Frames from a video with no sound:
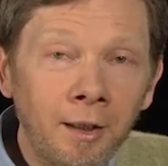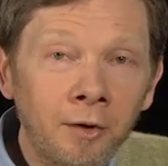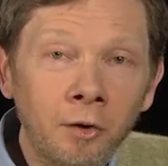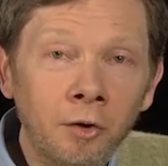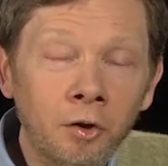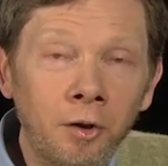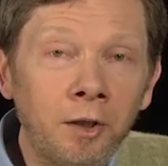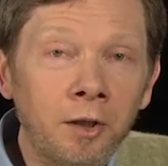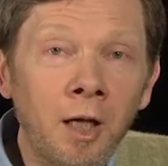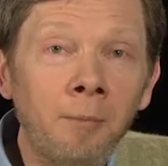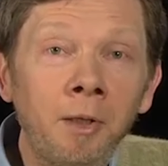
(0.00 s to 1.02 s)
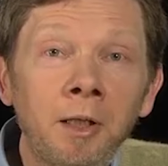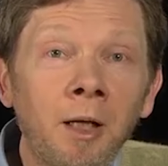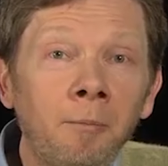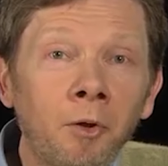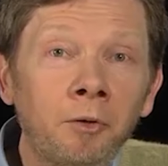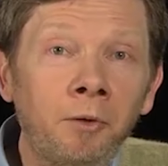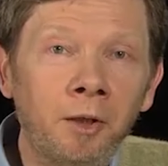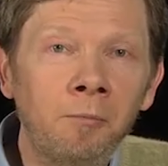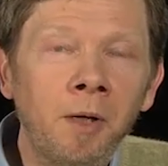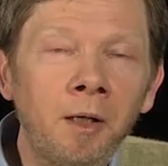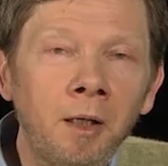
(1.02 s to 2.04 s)
It's a strange habit. I'm not
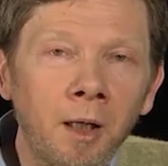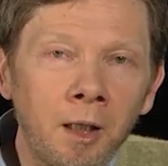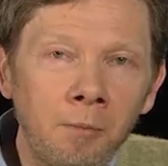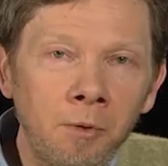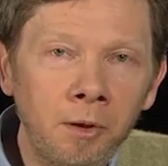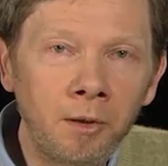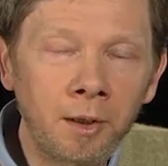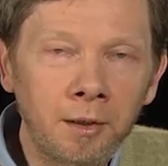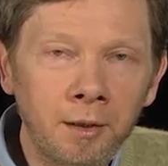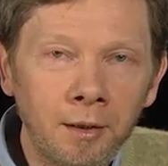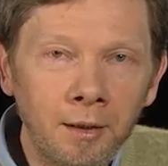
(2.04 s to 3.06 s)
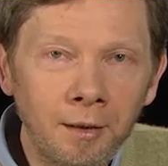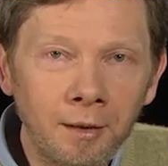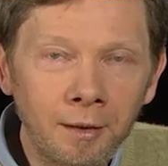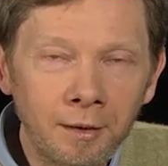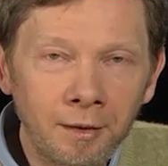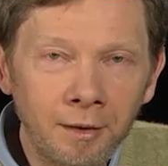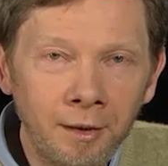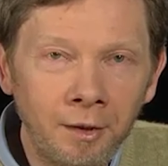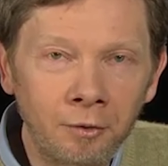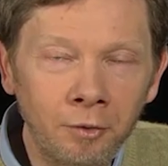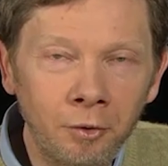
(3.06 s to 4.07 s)
recommending anybody that
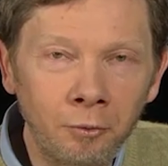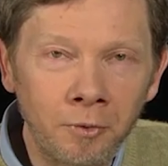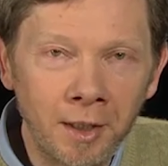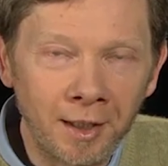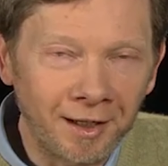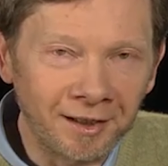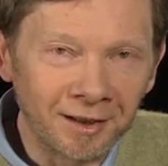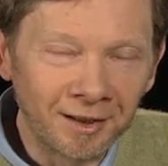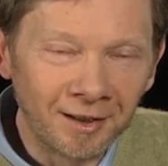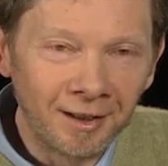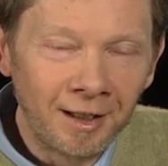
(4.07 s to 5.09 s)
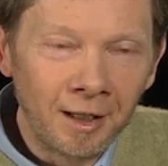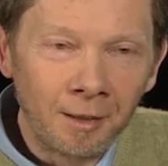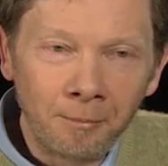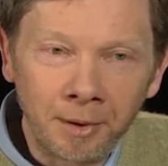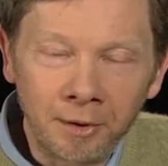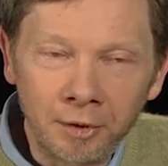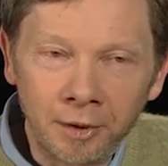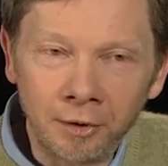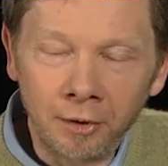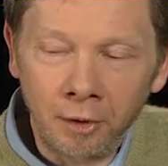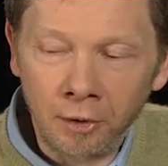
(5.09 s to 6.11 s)
he should do that, but it's
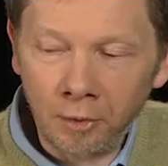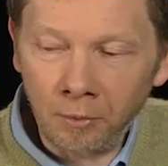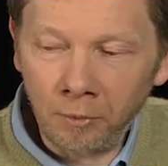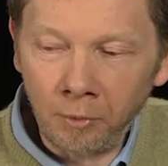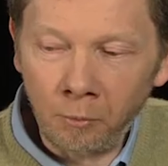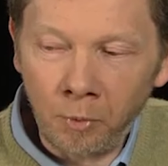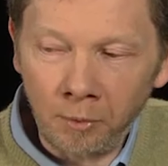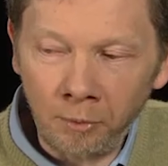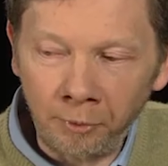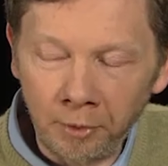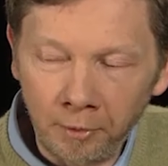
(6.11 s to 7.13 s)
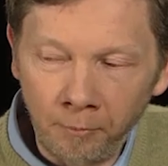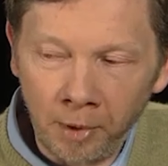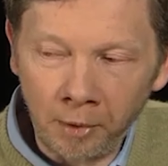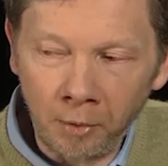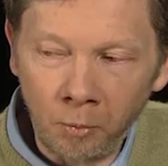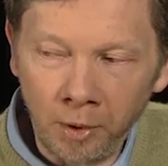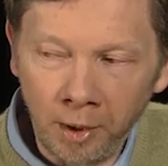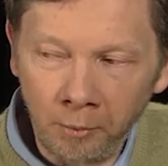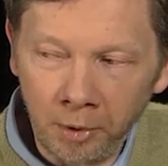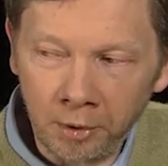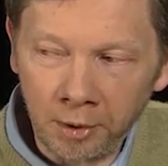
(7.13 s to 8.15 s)
just it's a, a way
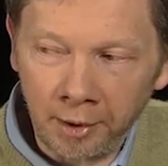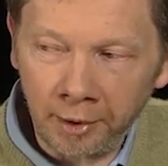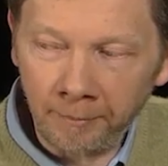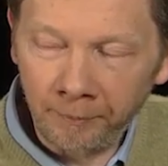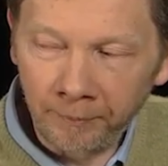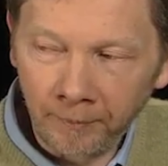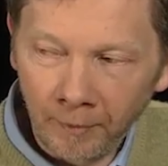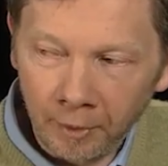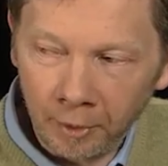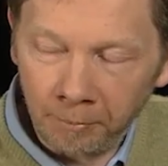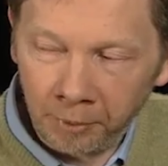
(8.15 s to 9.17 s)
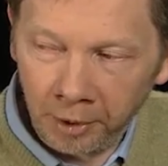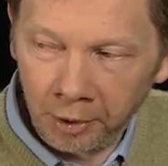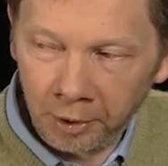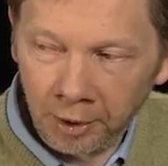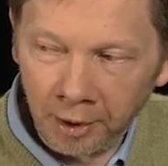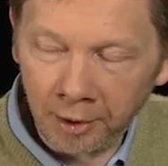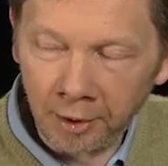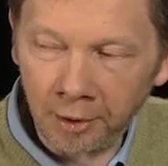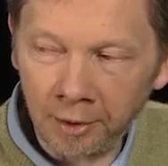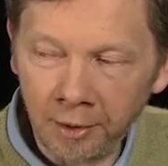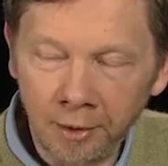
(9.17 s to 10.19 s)
in which I appreciate
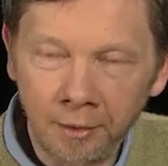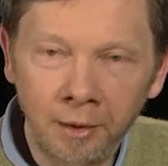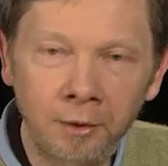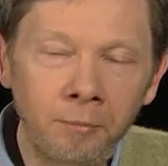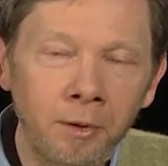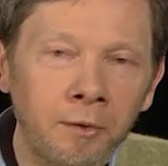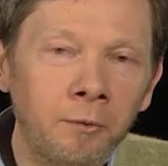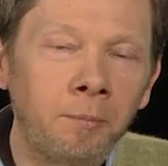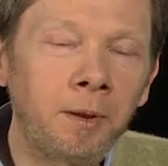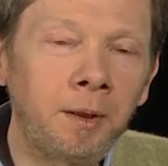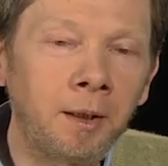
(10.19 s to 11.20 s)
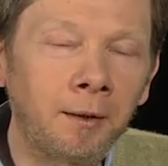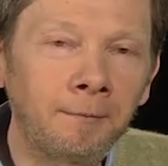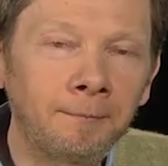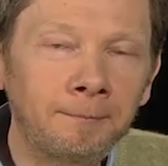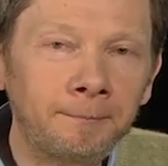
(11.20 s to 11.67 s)
it, it its being,